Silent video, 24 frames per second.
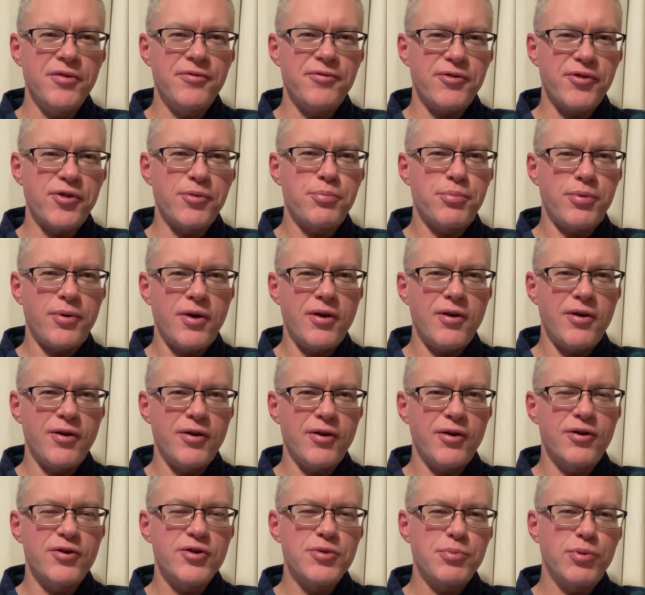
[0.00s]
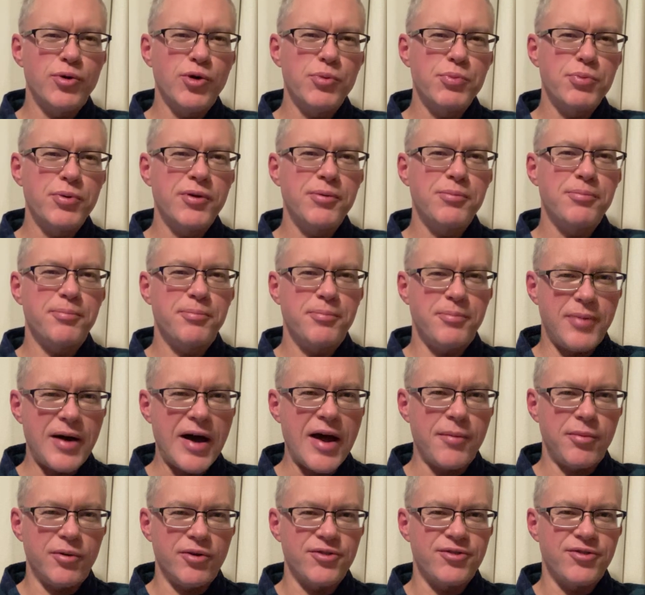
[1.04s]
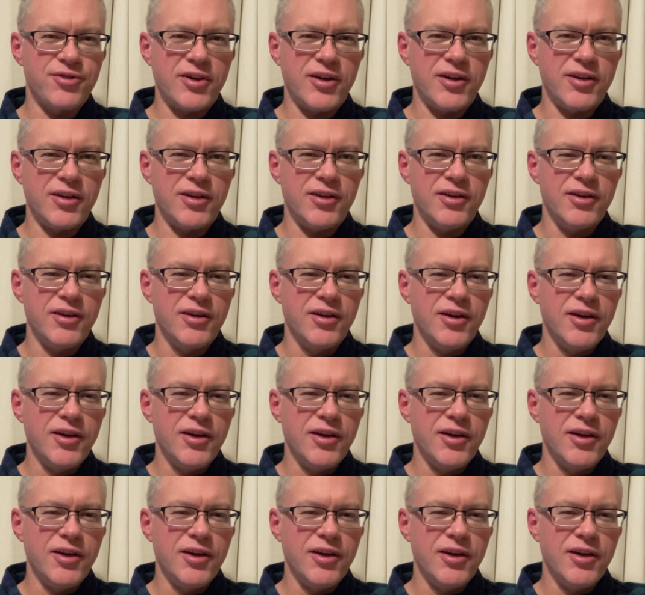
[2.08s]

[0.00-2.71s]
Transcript: for the Prairie Oaks Pulpit Bible Study.